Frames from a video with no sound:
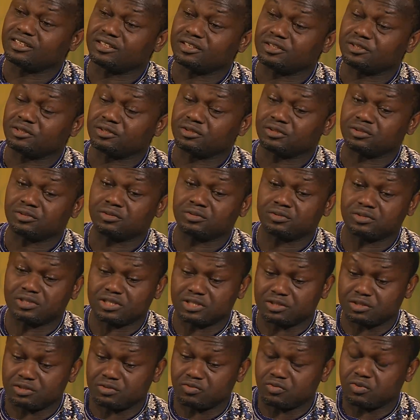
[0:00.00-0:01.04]
You know,
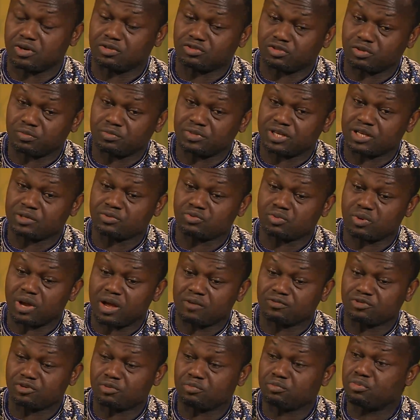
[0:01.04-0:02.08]
well, sometimes we
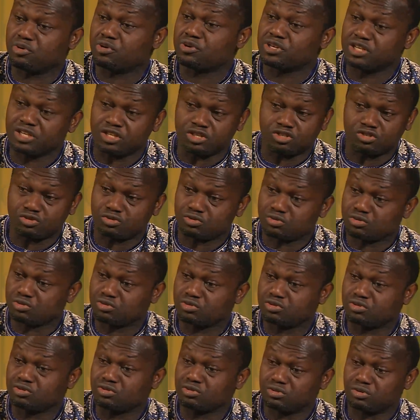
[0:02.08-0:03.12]
have some burning
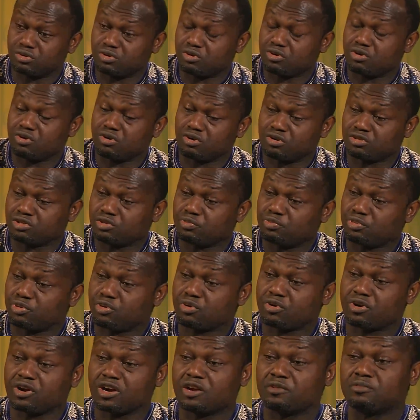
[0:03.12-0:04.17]
issues on the
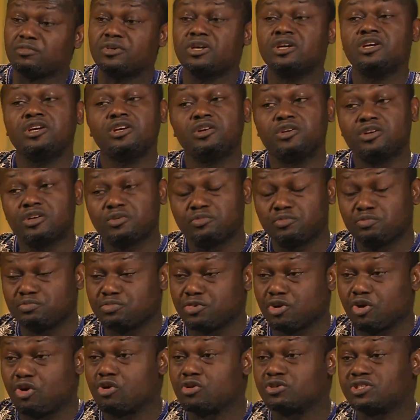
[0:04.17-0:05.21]
program.
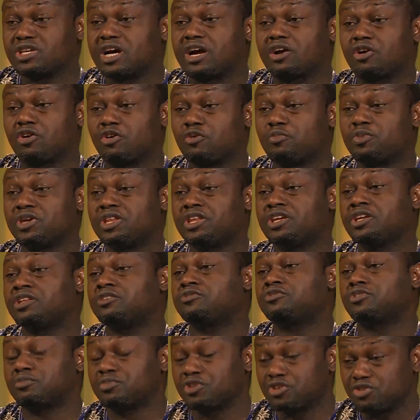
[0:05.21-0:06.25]
Calls are coming in
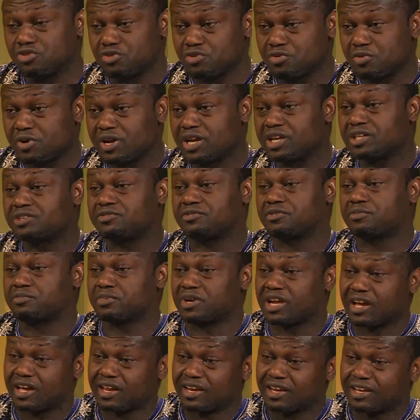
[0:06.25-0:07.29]
from the US, from
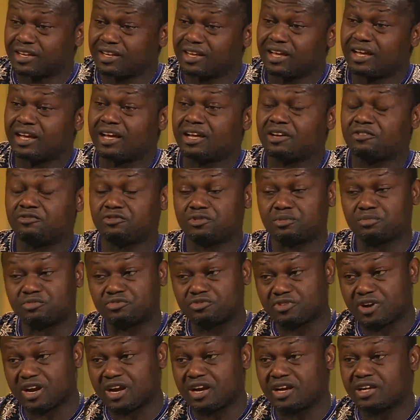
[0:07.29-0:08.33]
Canada, from
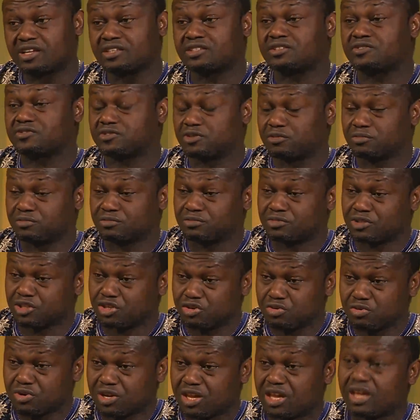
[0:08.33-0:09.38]
France, from
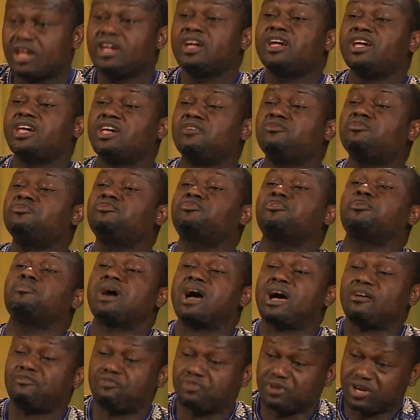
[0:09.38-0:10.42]
the UK, even from
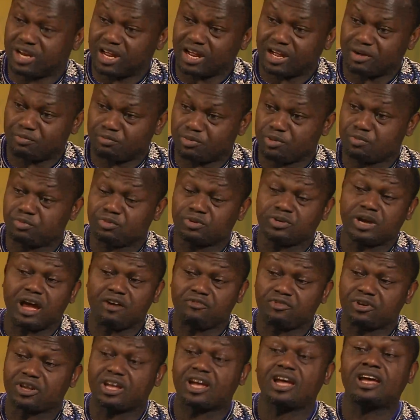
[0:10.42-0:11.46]
Africa. People
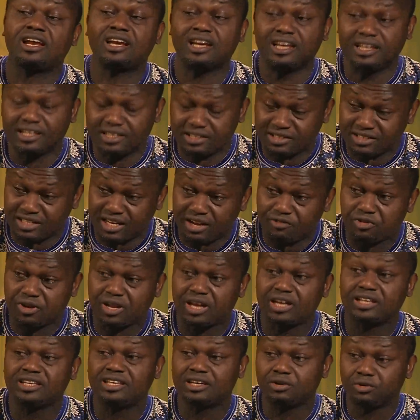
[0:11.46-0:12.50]
in
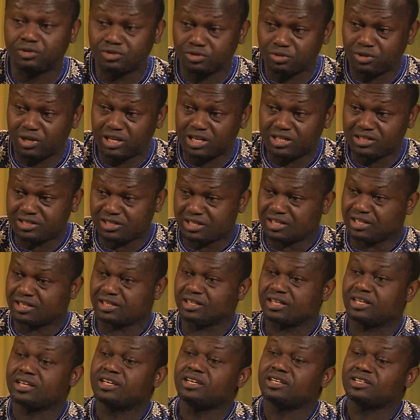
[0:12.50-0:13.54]
Africa, they're also listening.
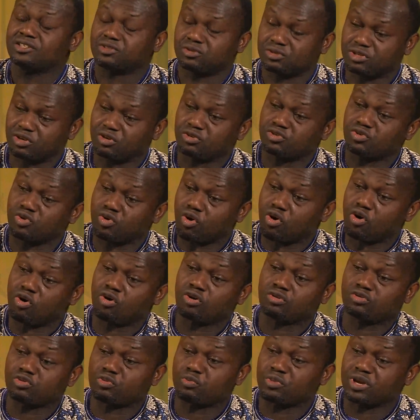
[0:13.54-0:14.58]
So they also
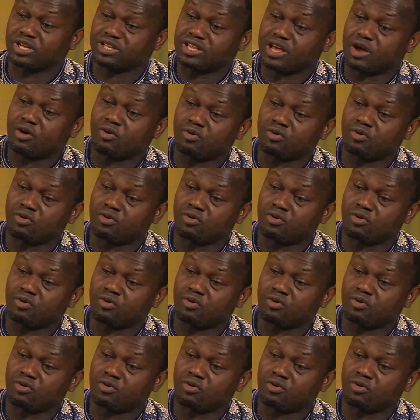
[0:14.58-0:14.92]
call to make their